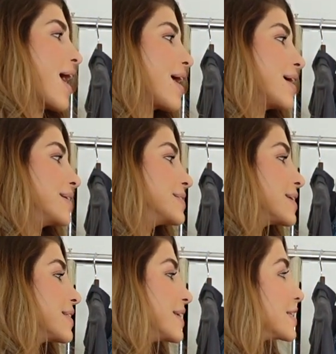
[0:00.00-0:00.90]

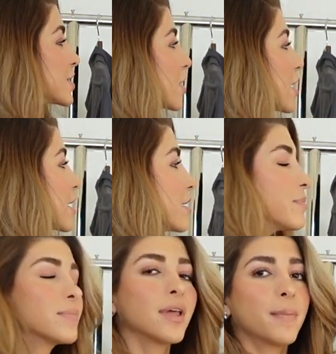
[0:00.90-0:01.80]
And these
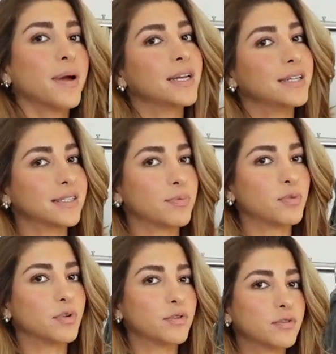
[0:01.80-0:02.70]
are Paniz
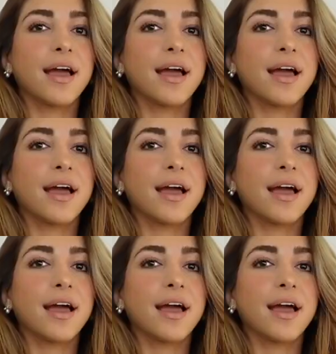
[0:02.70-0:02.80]
approved.